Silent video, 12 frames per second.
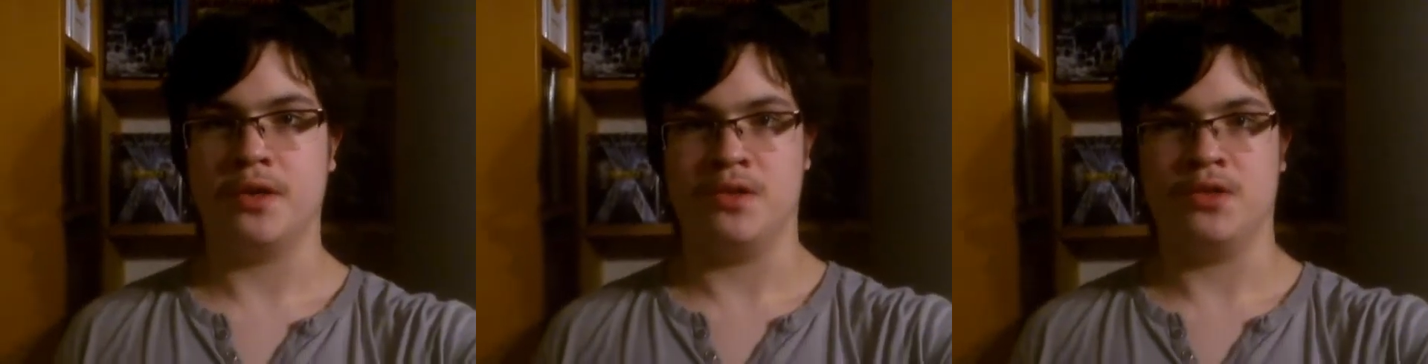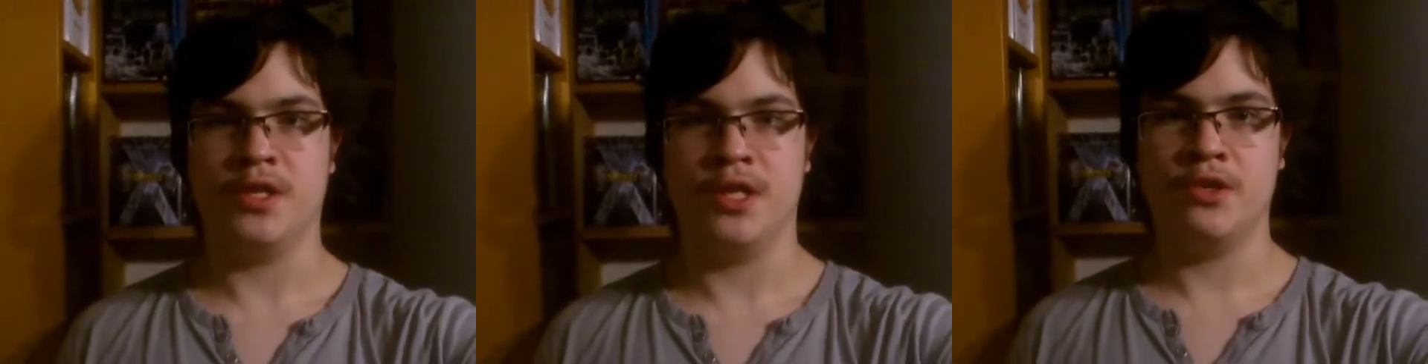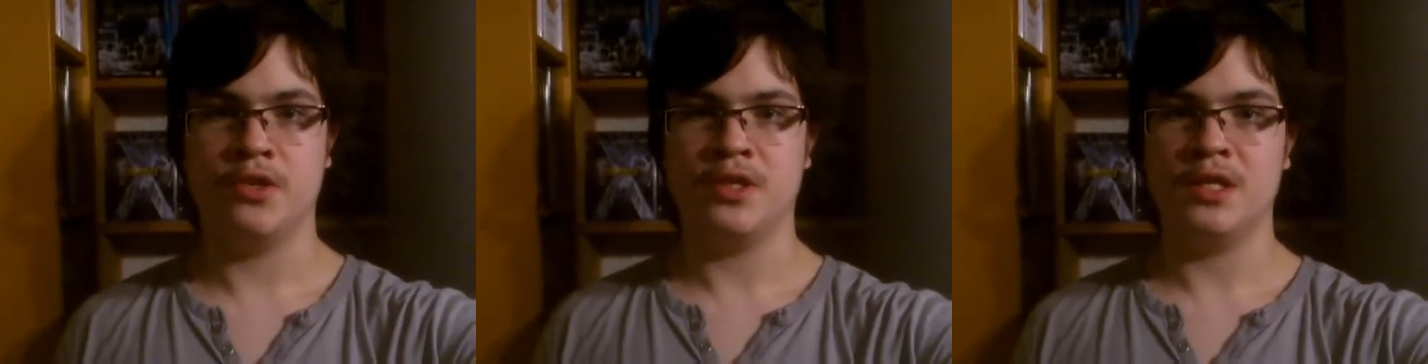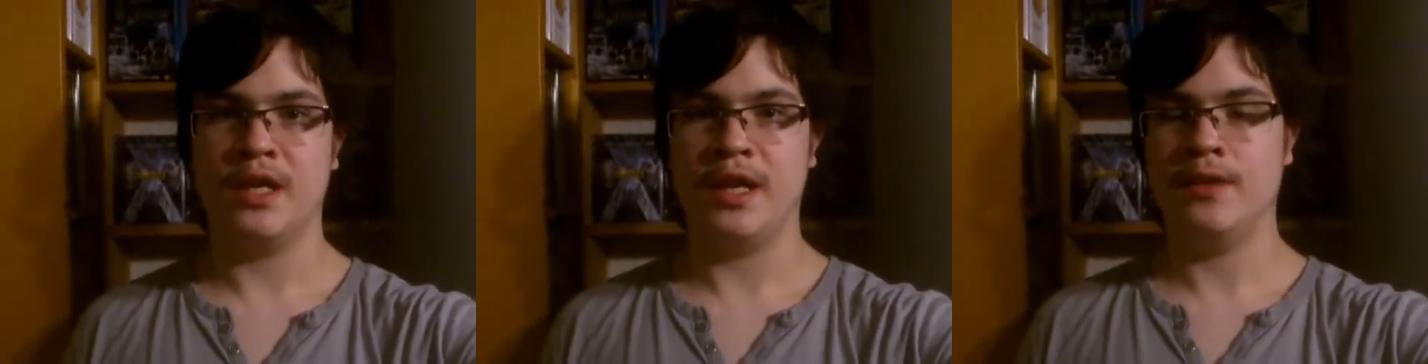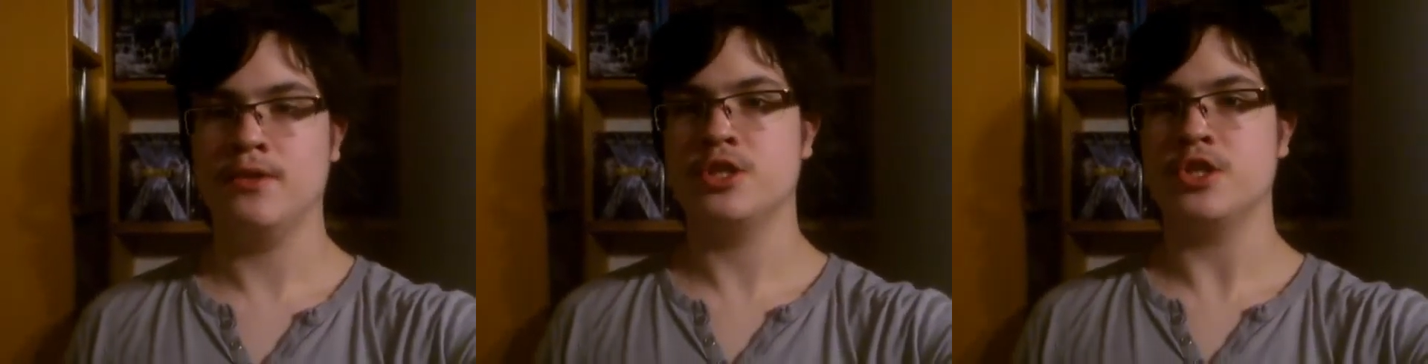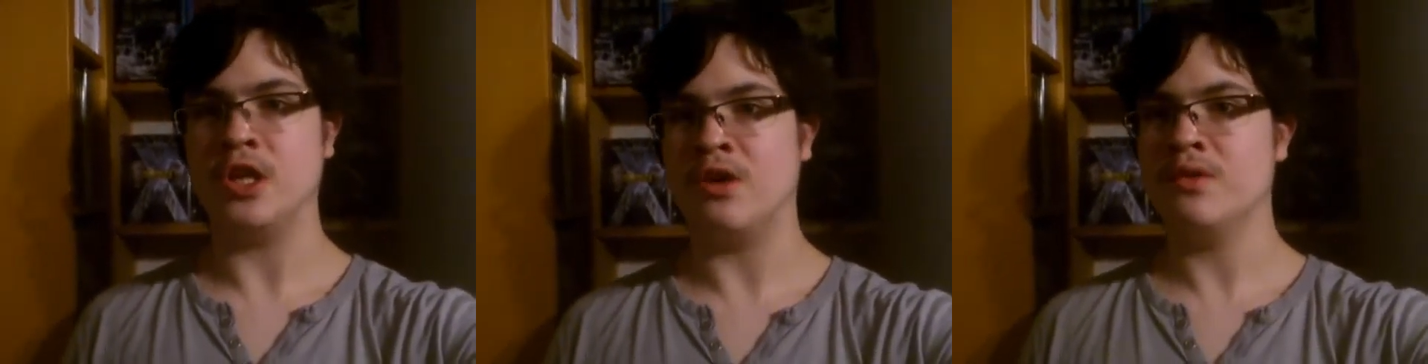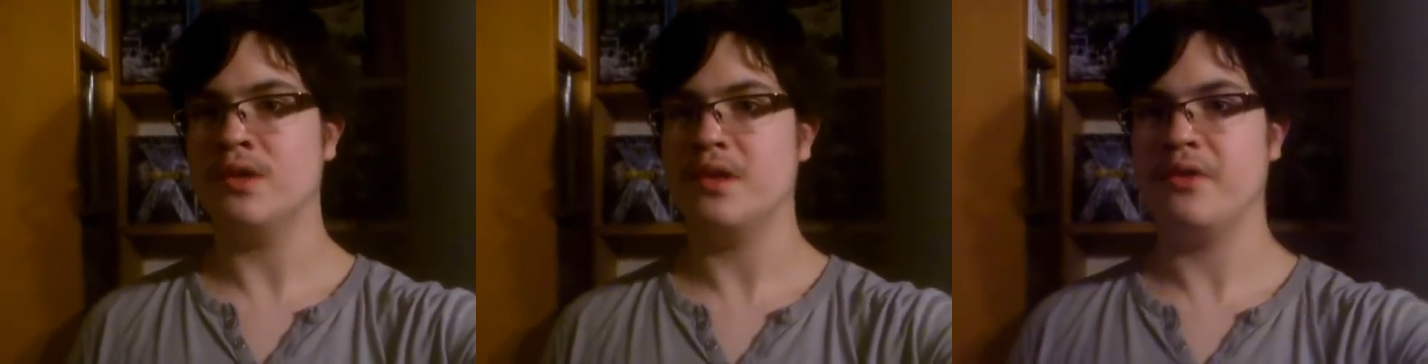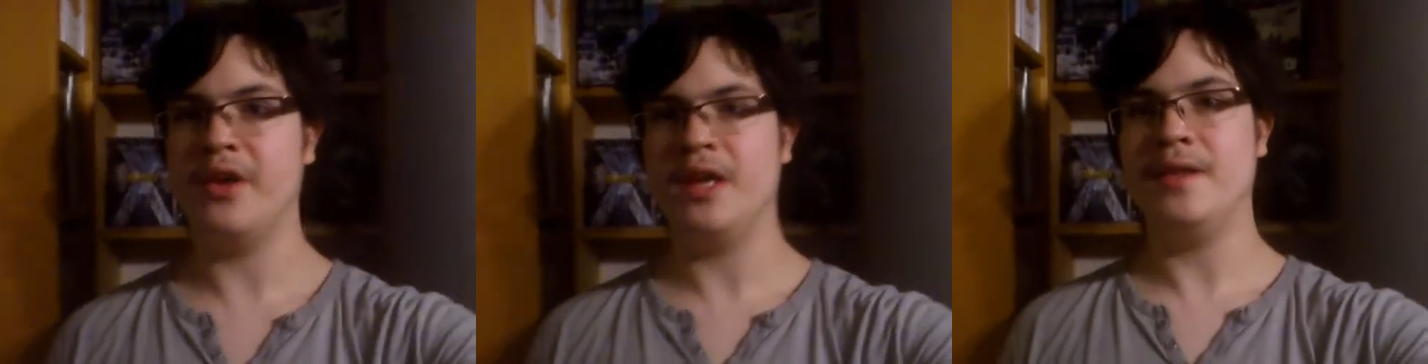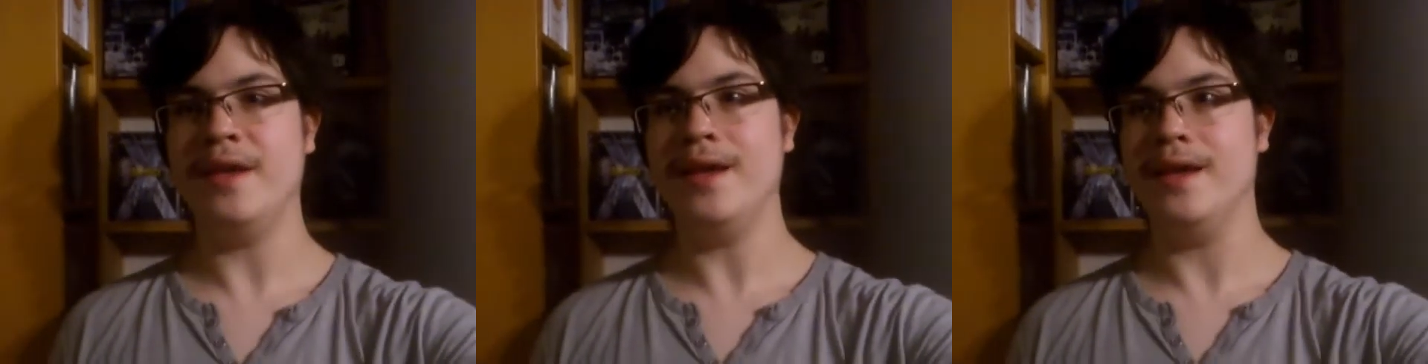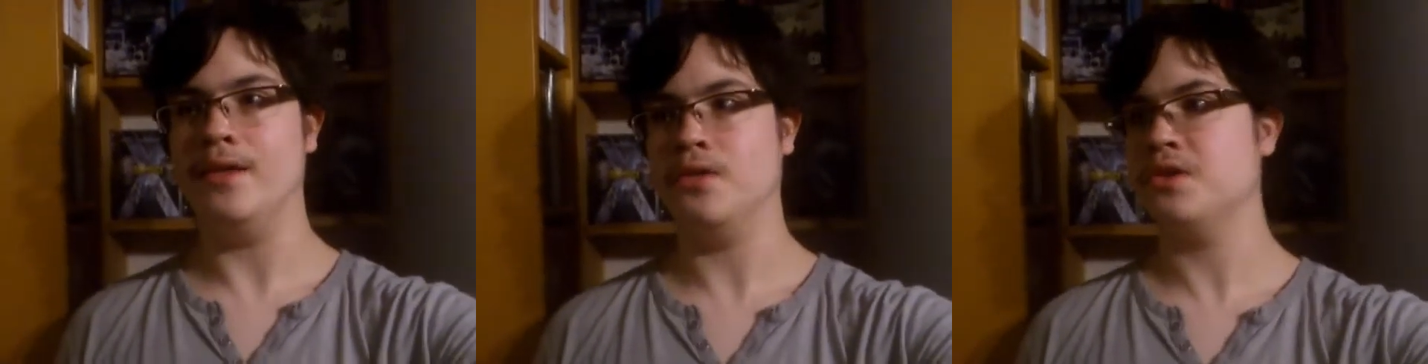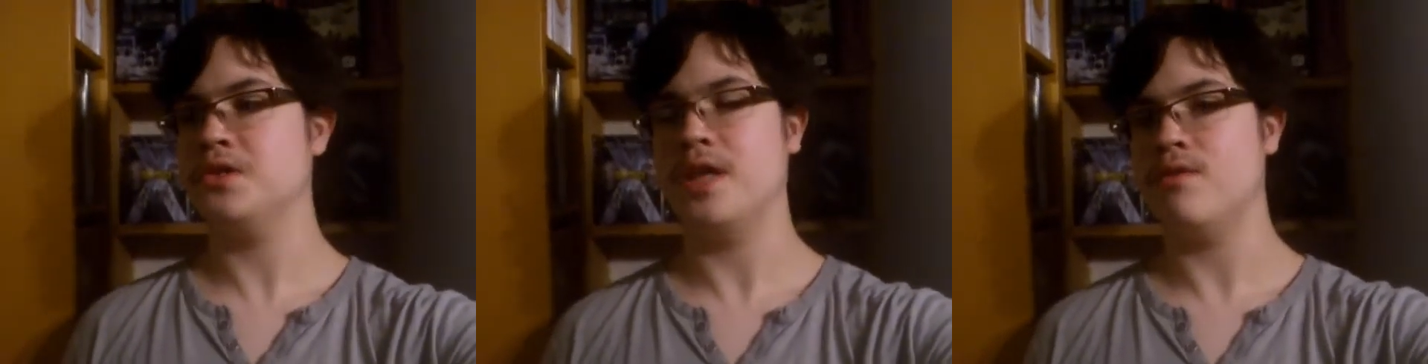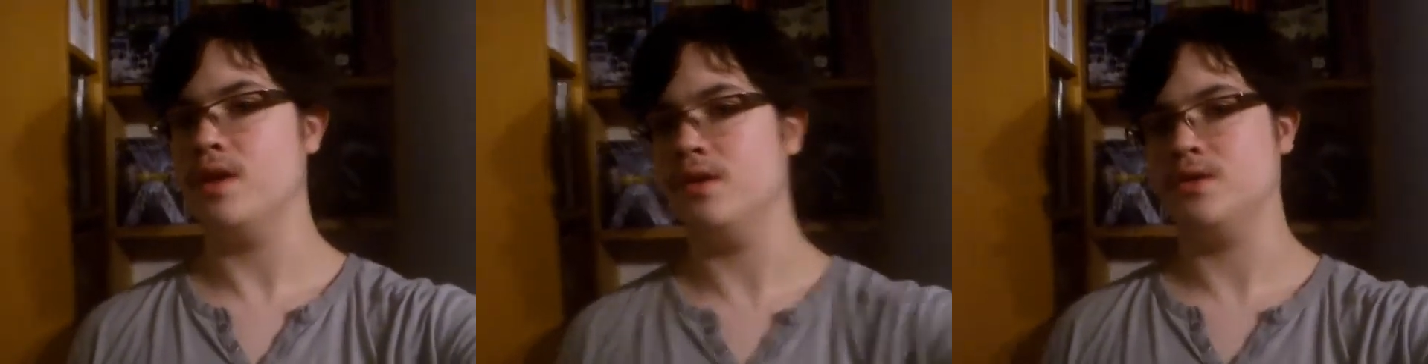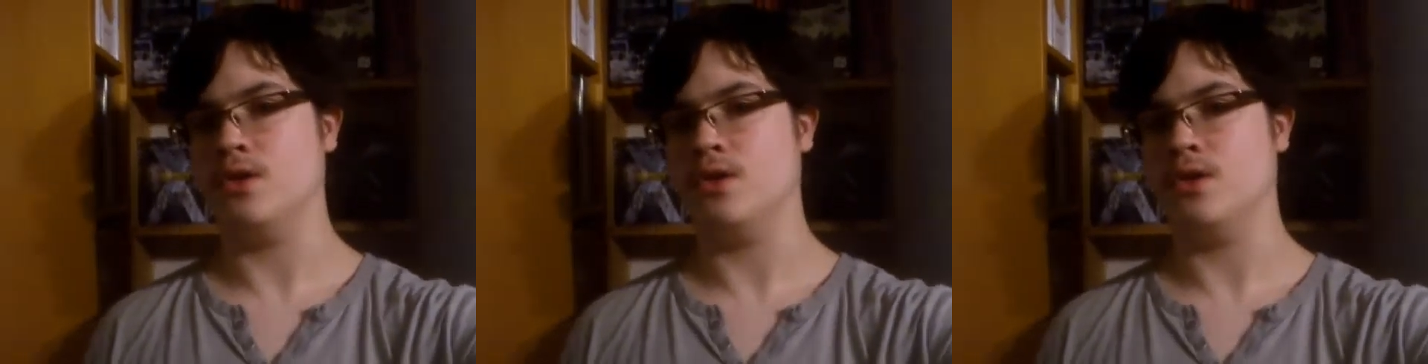Hope to see you in Saw 3D, not 7,